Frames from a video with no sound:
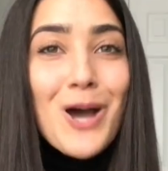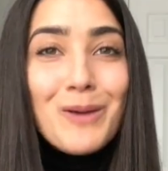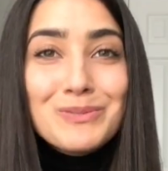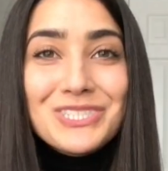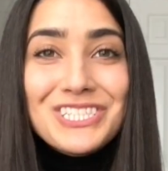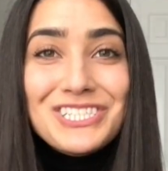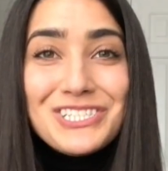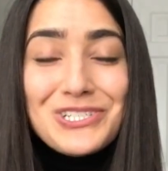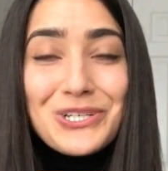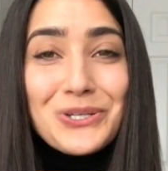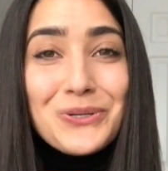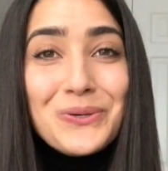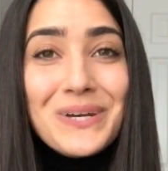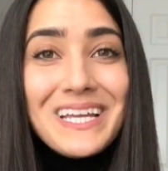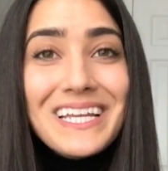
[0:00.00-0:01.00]
Option
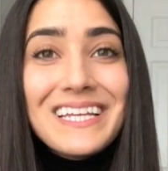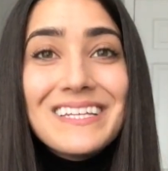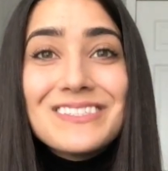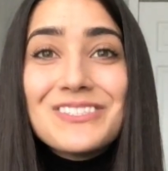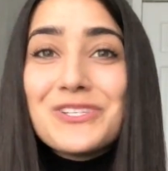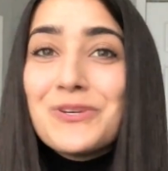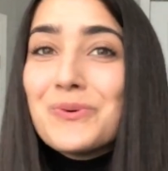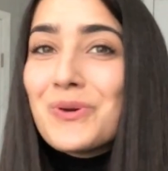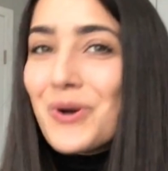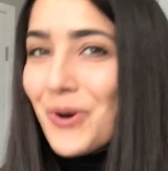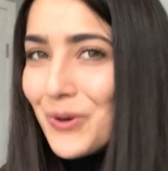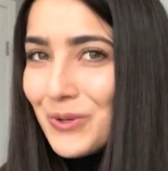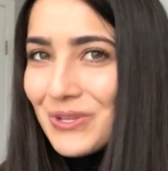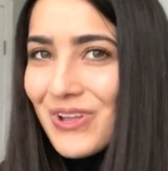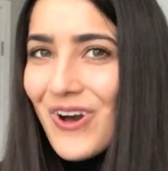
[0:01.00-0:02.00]
2 is to
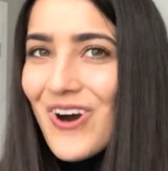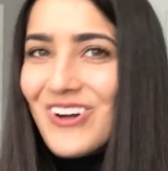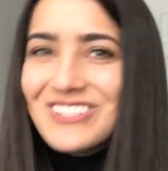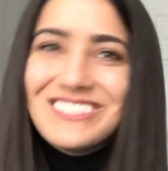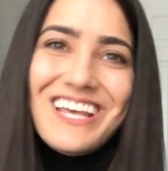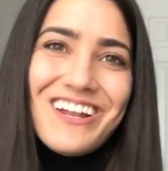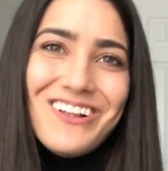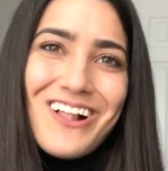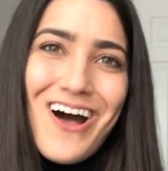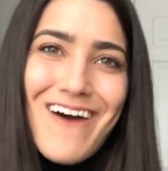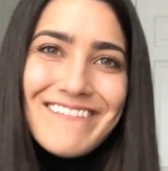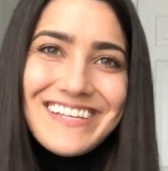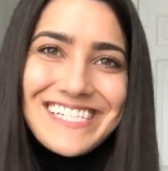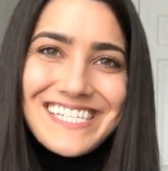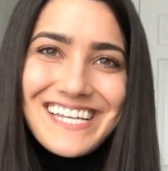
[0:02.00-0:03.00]
cold call dental
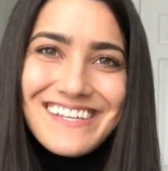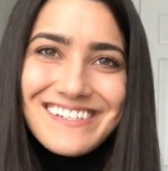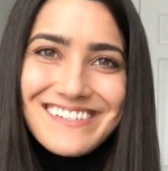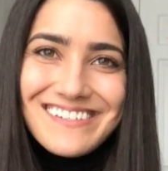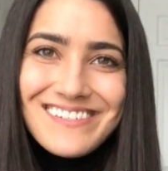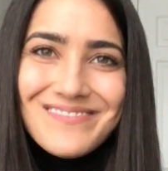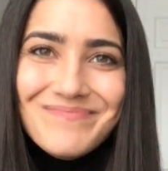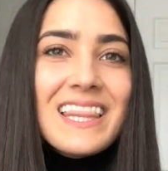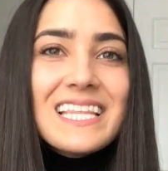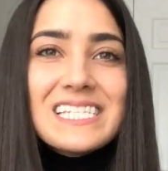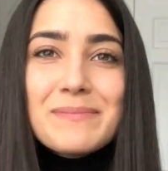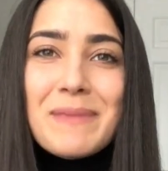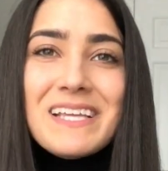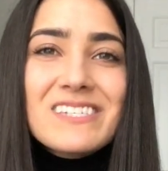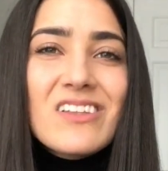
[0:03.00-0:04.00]
offices.
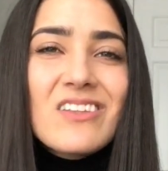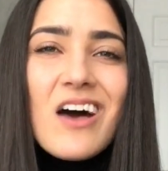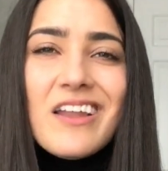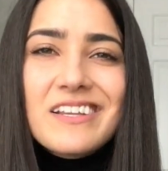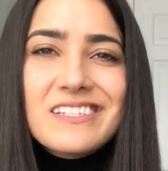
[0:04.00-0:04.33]
This makes a lot